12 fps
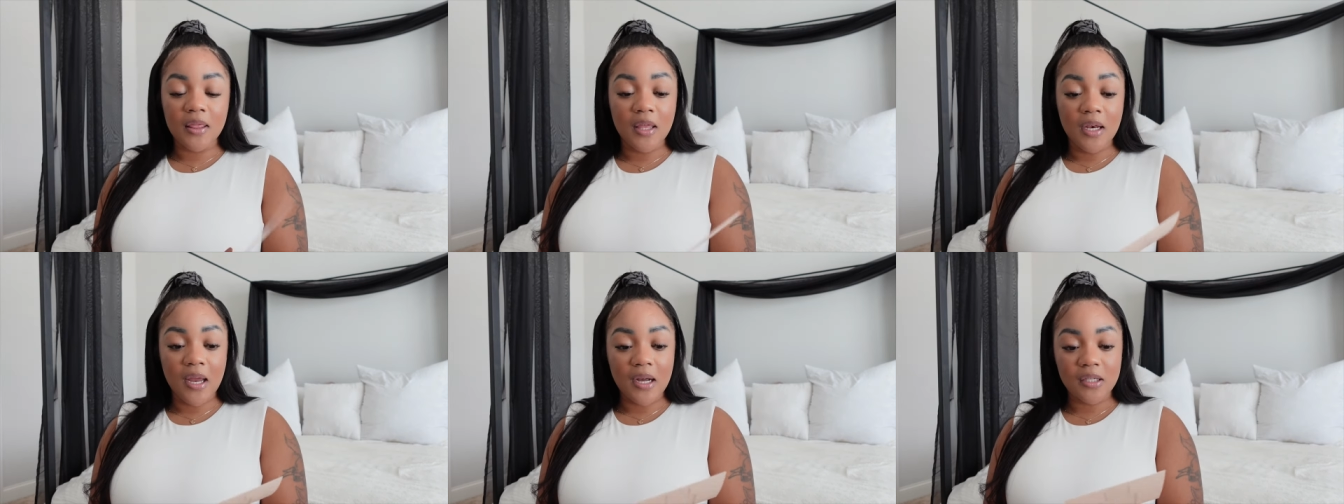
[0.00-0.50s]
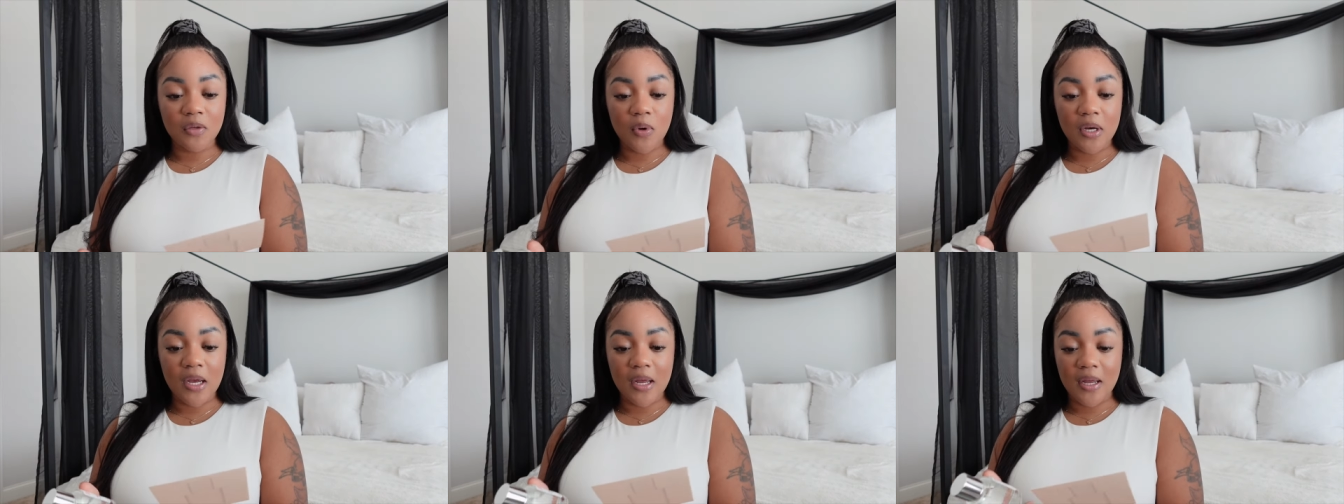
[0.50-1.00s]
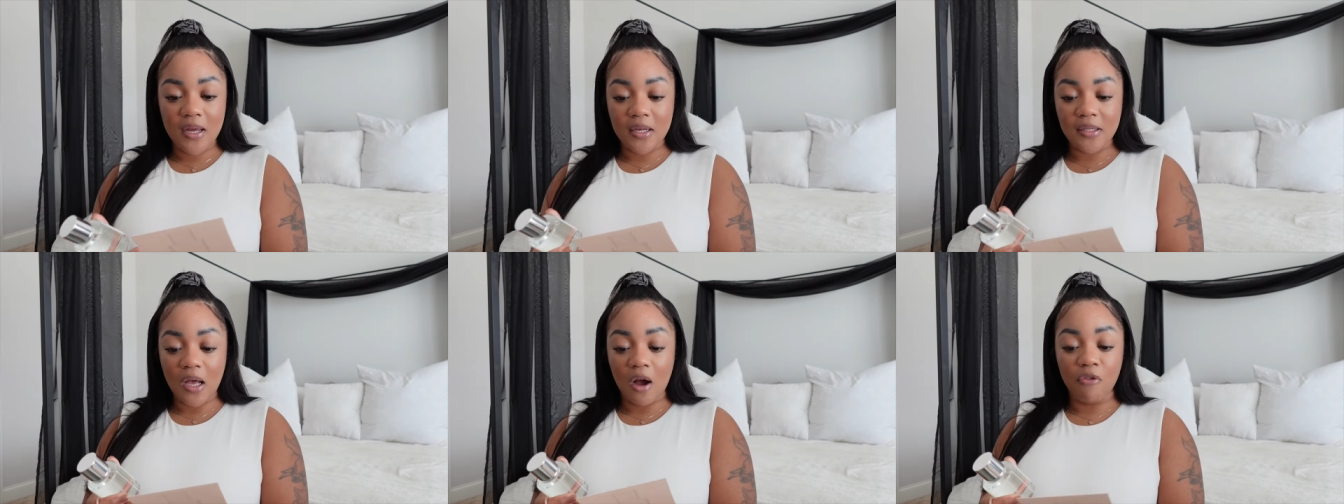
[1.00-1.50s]
The next one
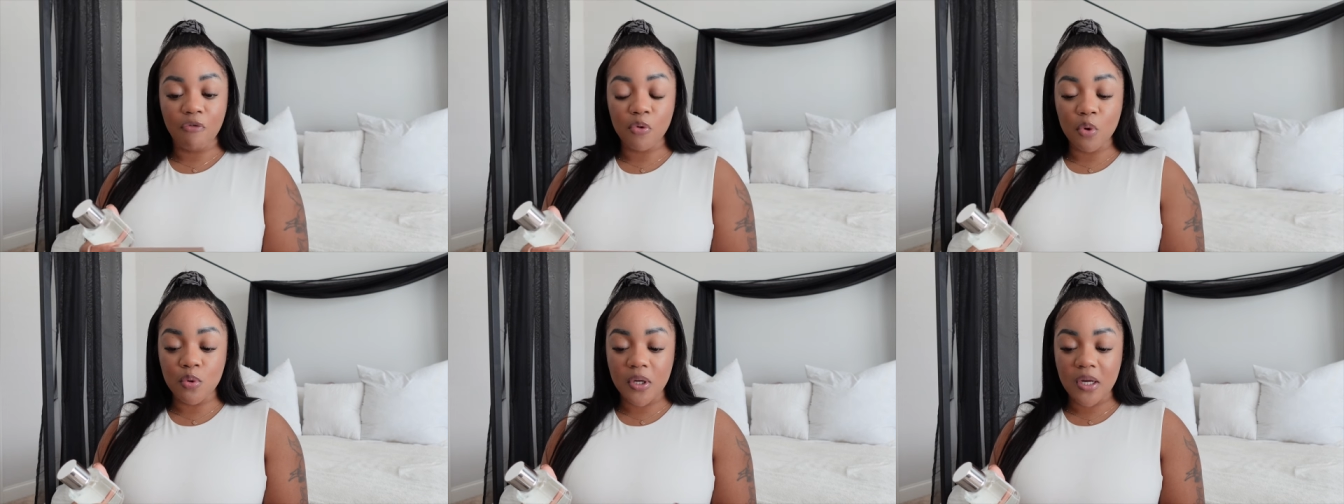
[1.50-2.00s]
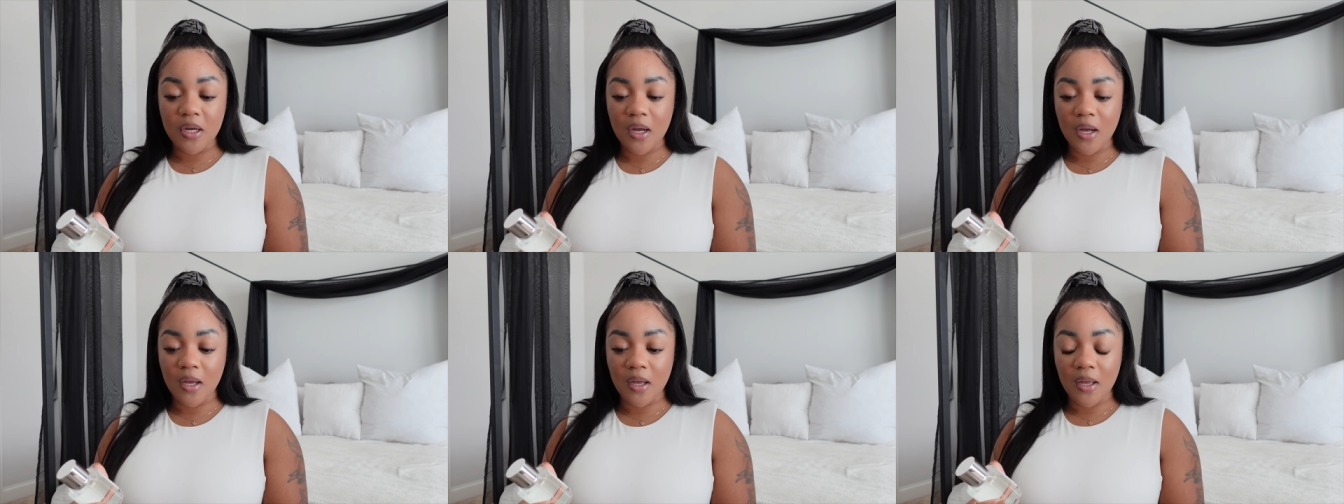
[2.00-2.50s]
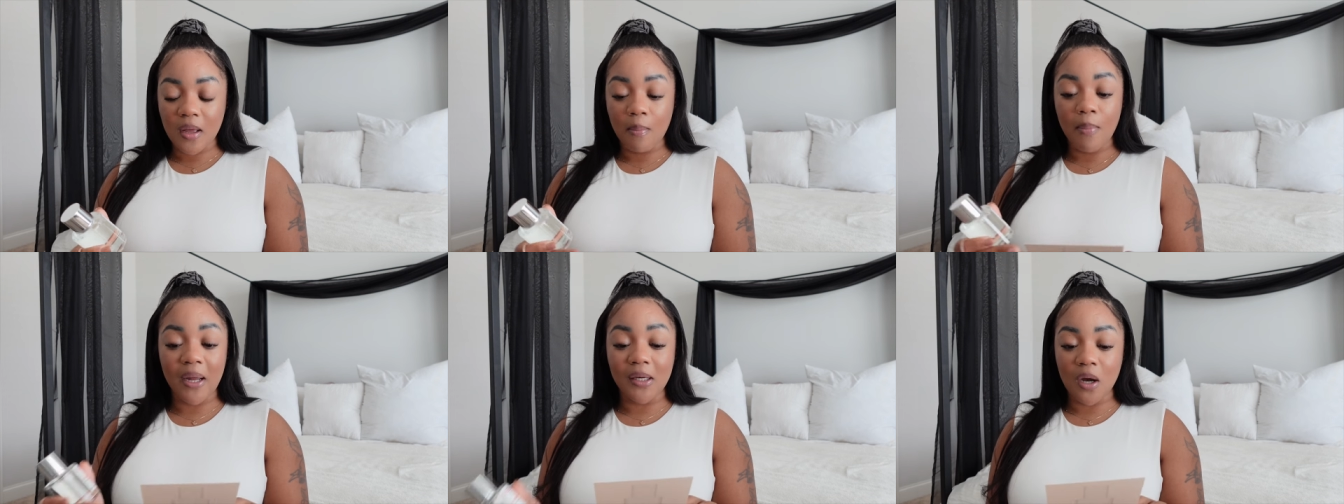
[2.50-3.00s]
is a fruity
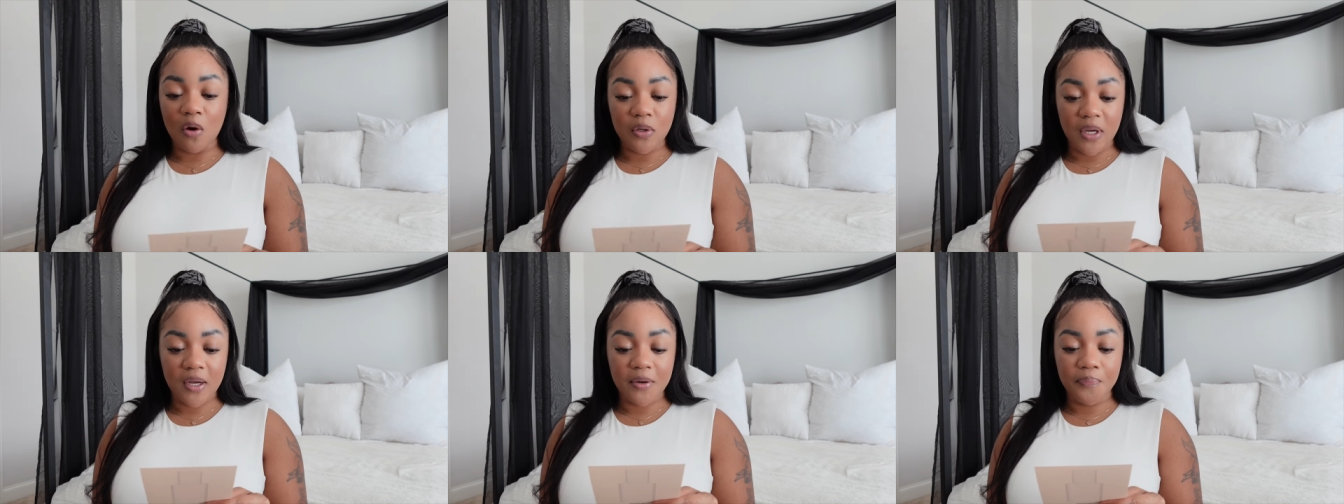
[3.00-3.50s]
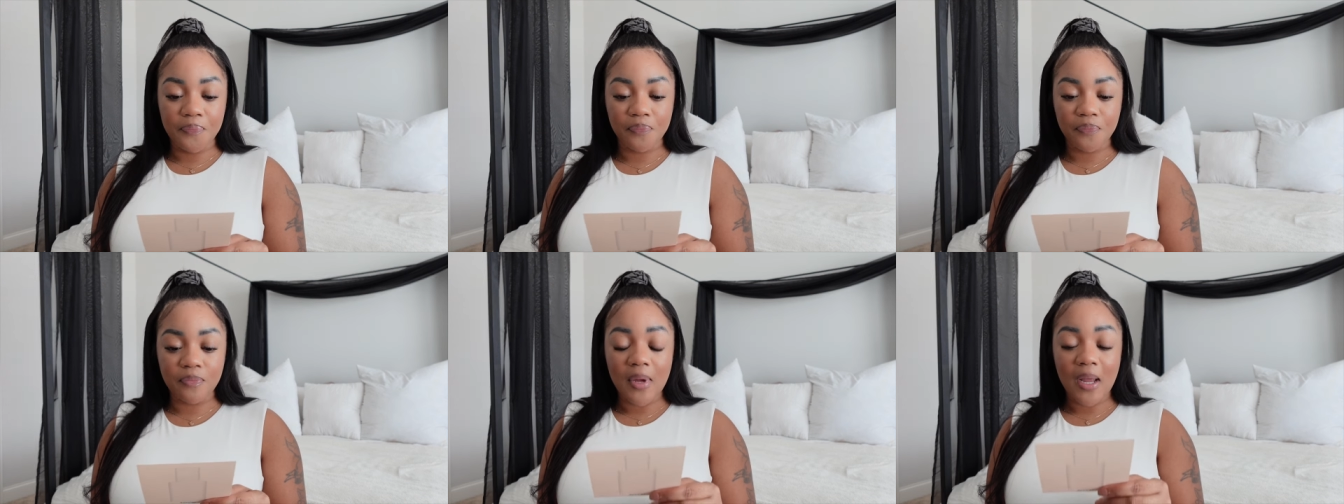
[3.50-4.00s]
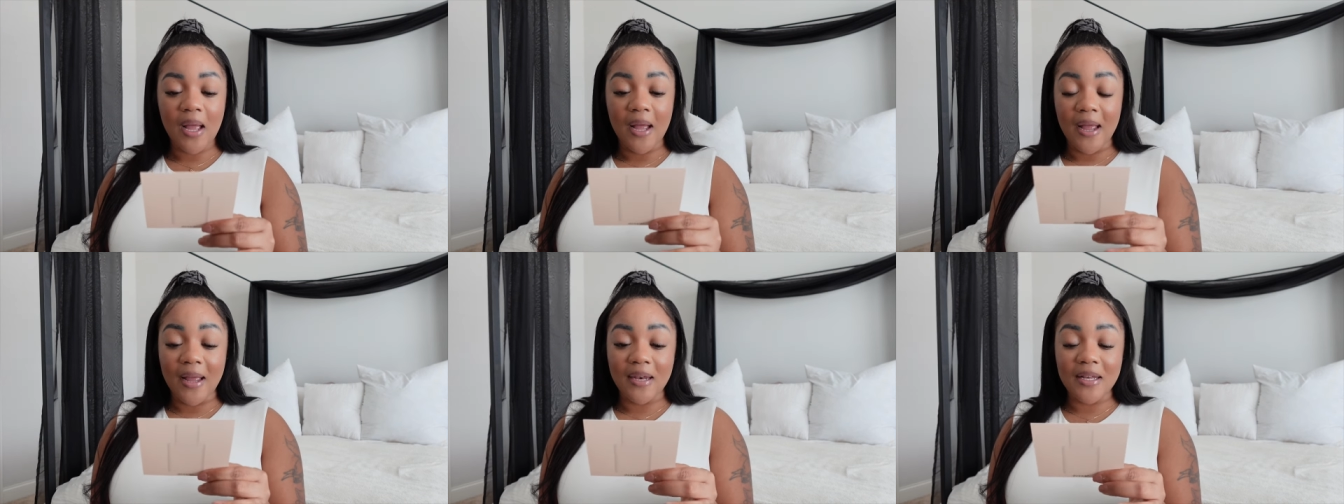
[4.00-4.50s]
magnolia
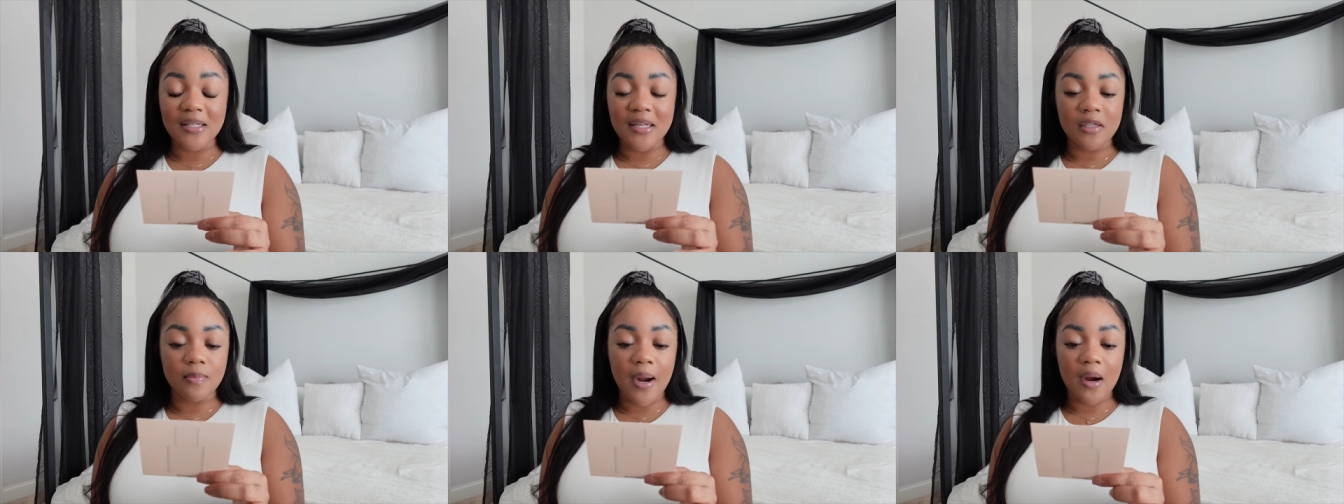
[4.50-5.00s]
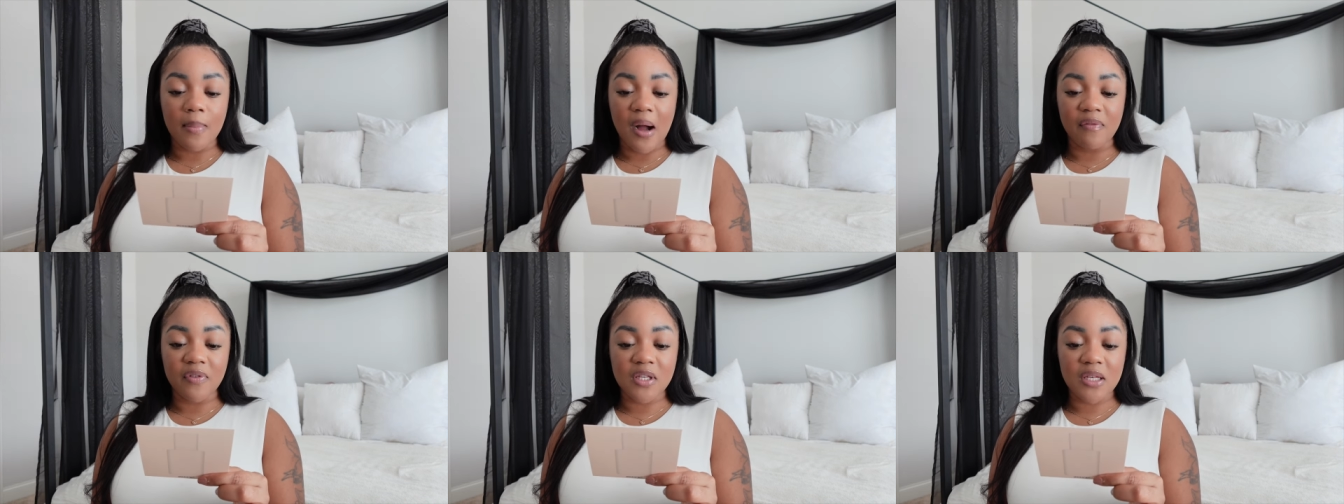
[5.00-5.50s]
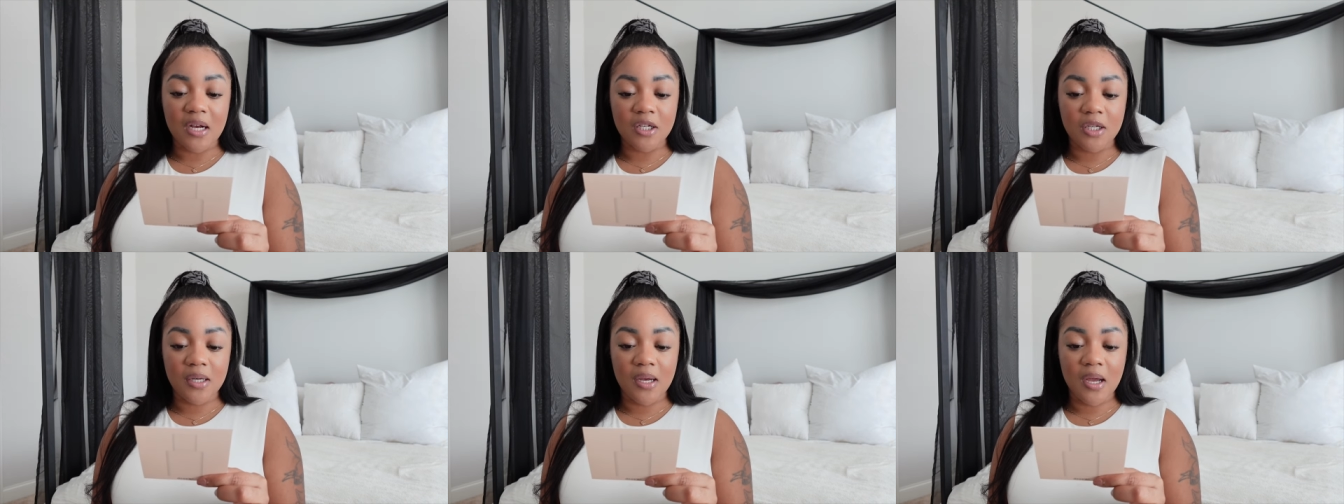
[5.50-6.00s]
and it's inspired by
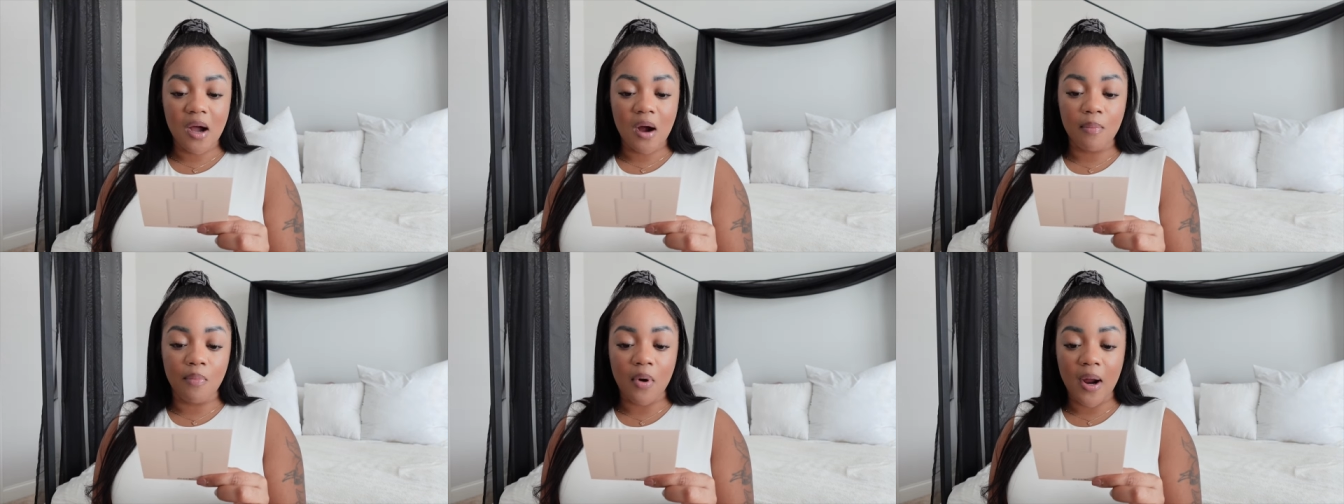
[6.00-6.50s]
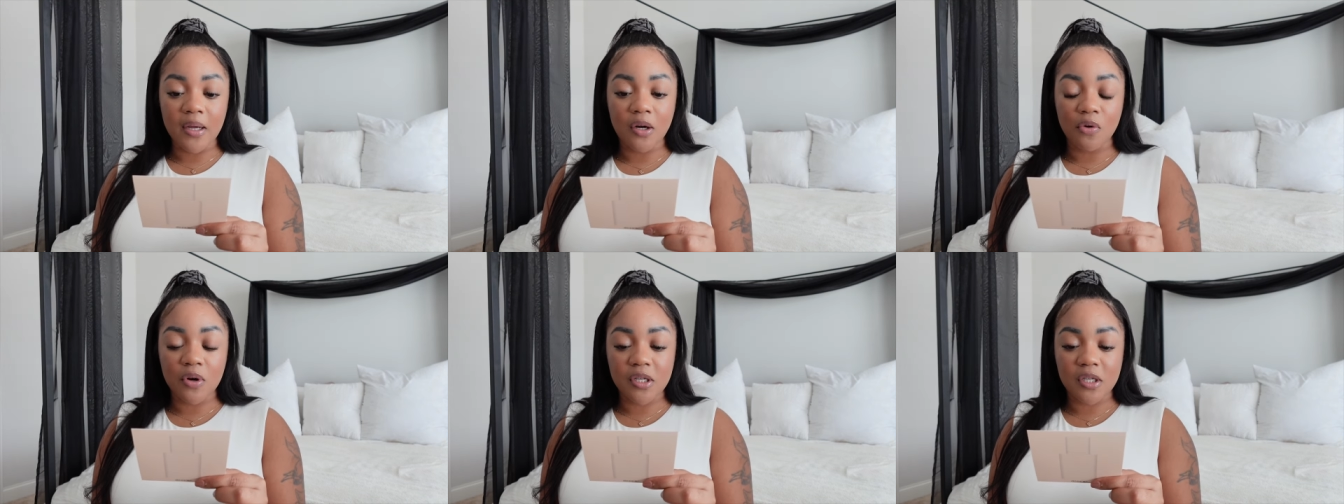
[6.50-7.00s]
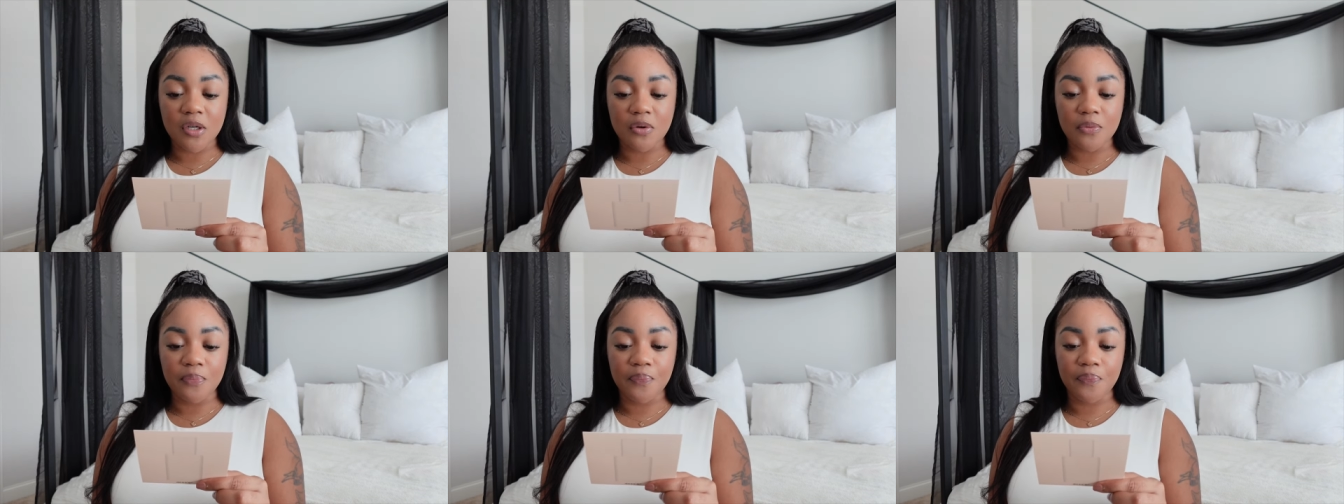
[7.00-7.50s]
Versace Bright Crystal.